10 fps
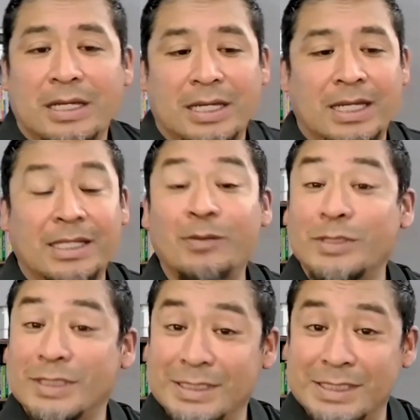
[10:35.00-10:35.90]
and he
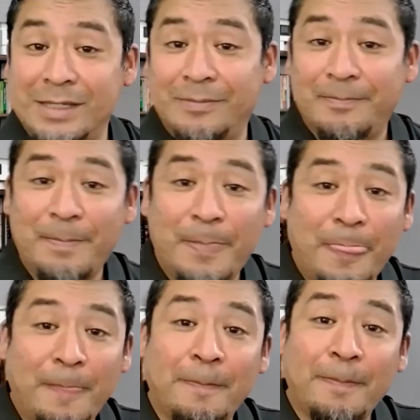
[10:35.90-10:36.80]
was a C,
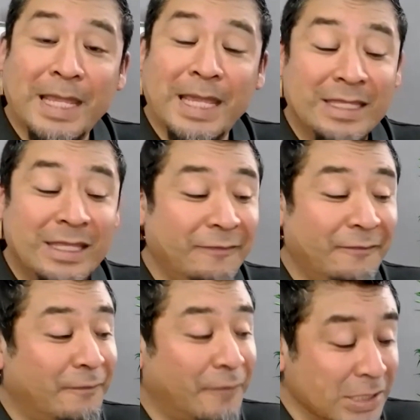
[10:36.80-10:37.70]
and he
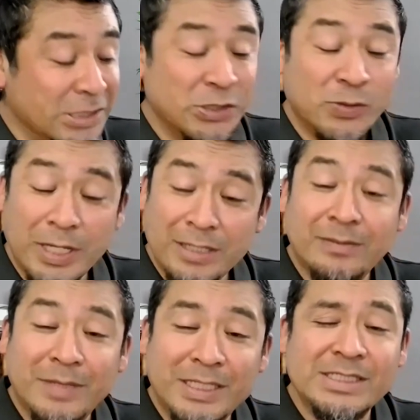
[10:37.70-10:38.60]
frustrated
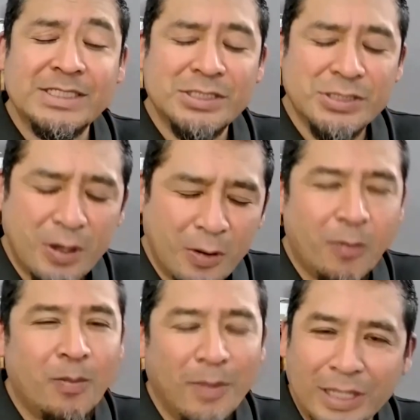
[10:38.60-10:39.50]
me so
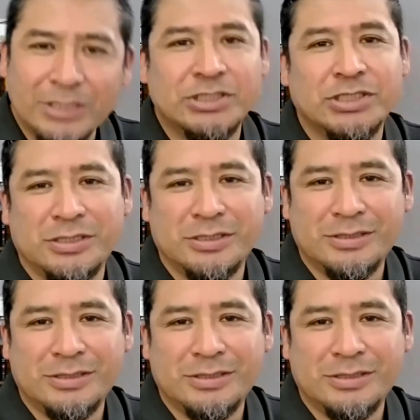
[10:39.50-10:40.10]
much